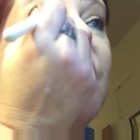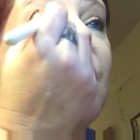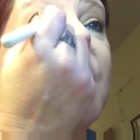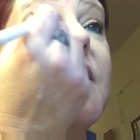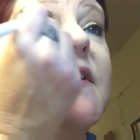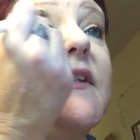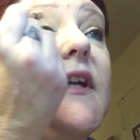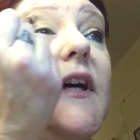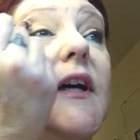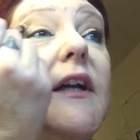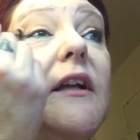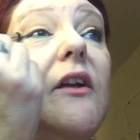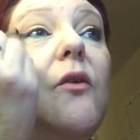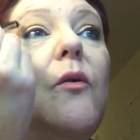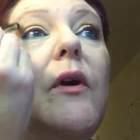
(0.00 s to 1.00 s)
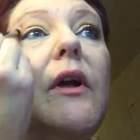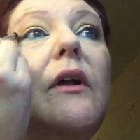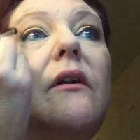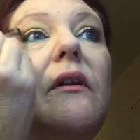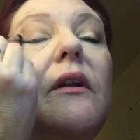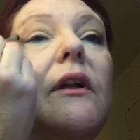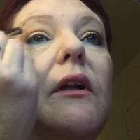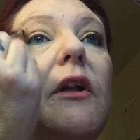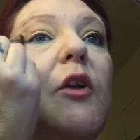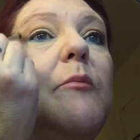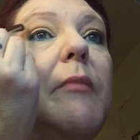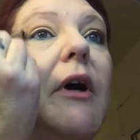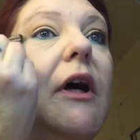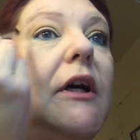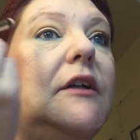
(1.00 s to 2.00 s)
of crease line going a little
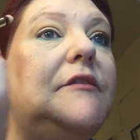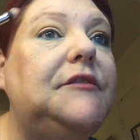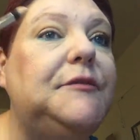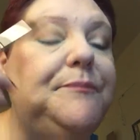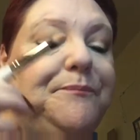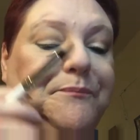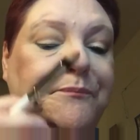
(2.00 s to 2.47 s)
above.